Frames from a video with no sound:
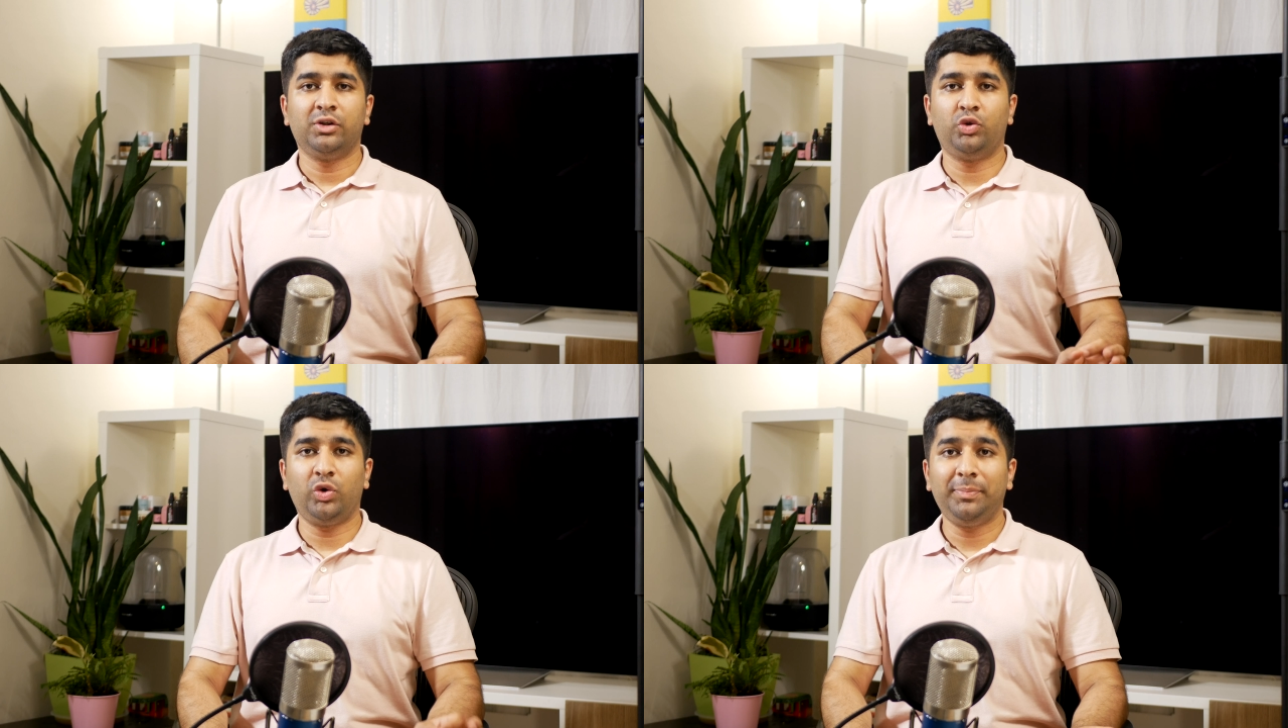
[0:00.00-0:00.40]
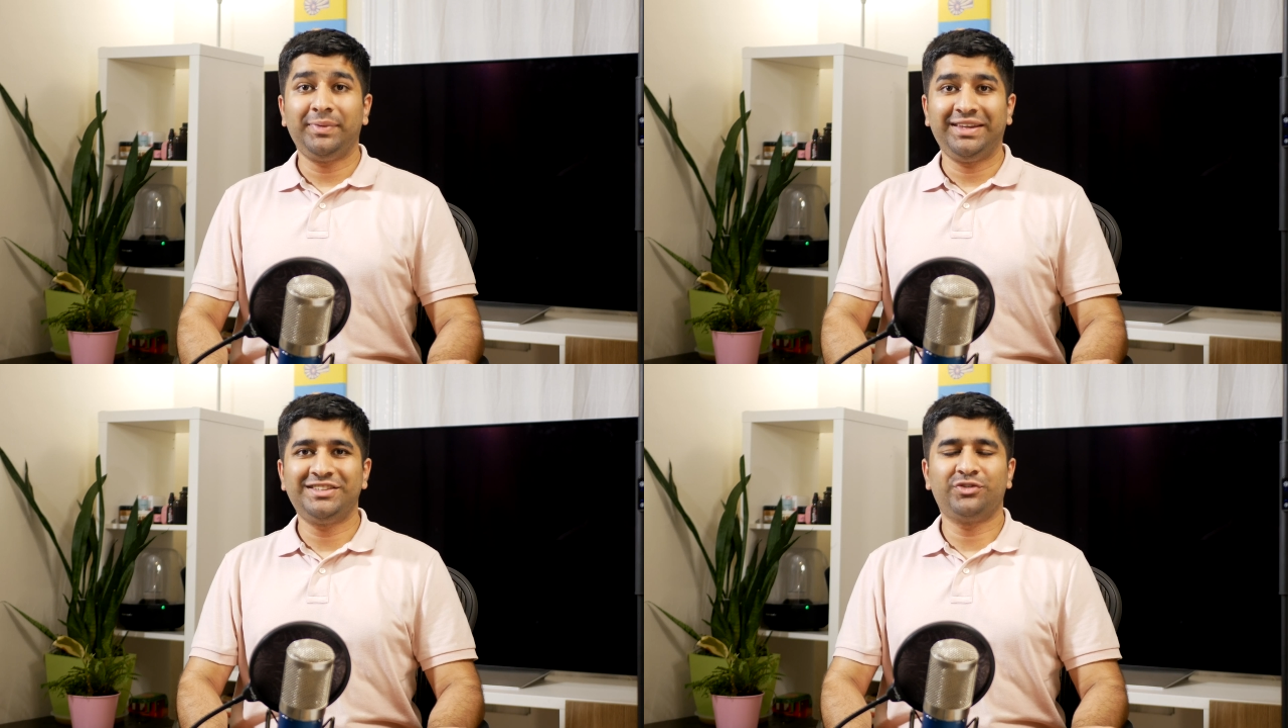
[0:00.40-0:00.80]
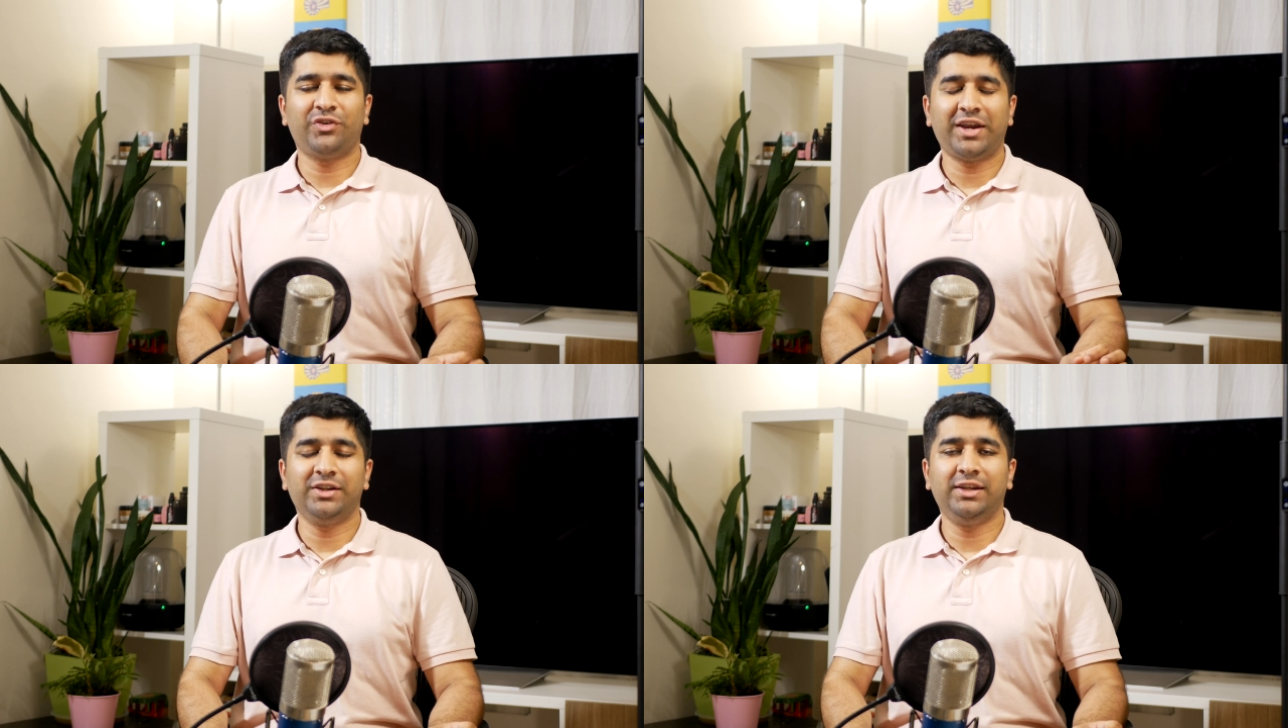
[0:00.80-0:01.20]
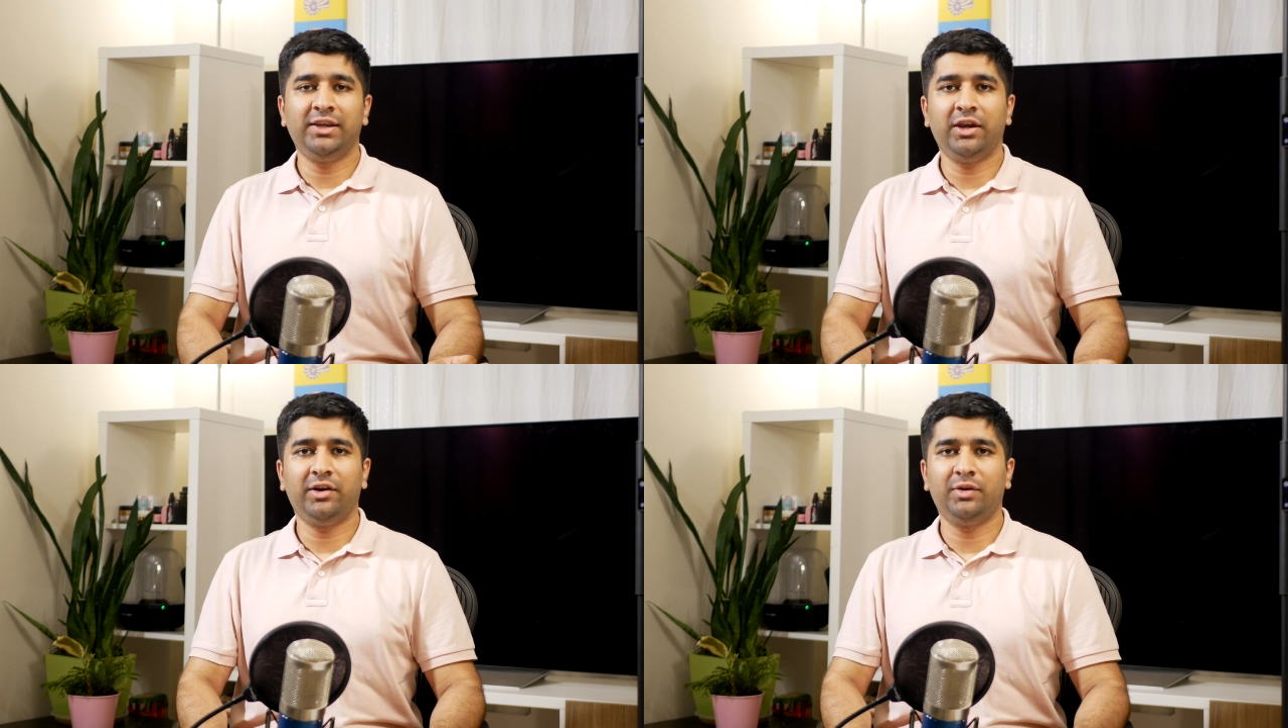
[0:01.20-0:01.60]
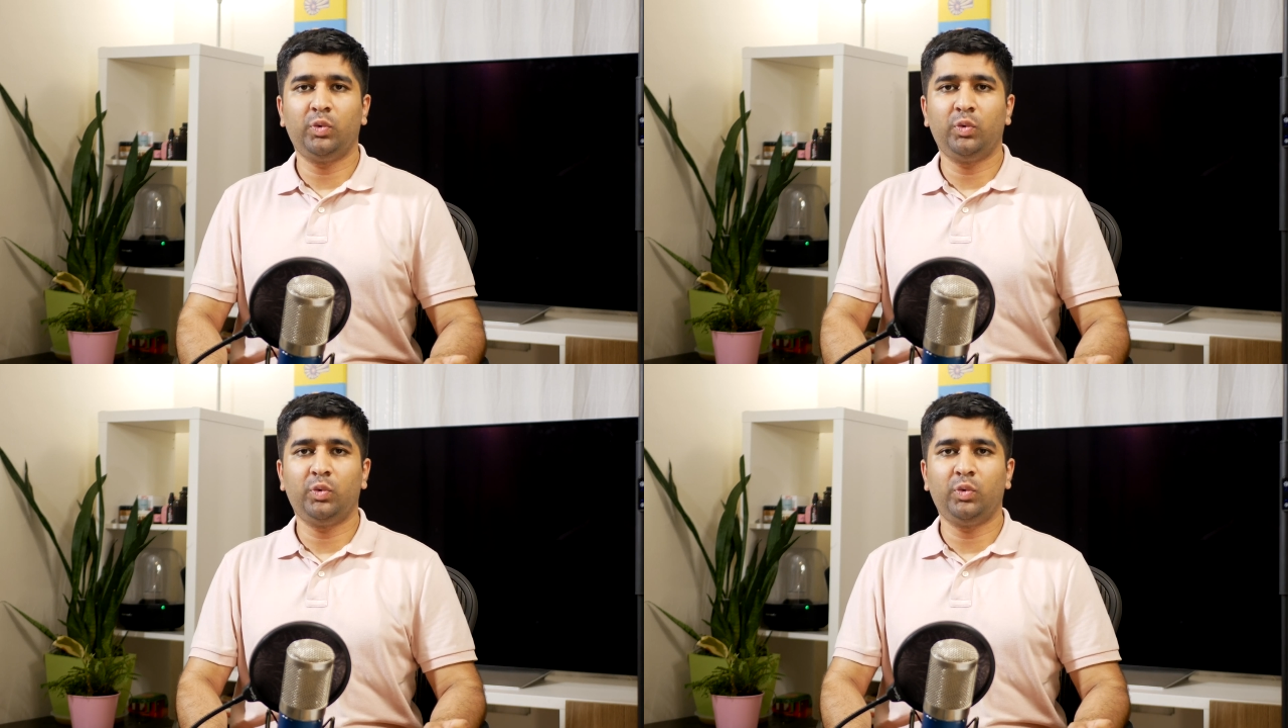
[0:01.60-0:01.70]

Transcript: Drip is finally here in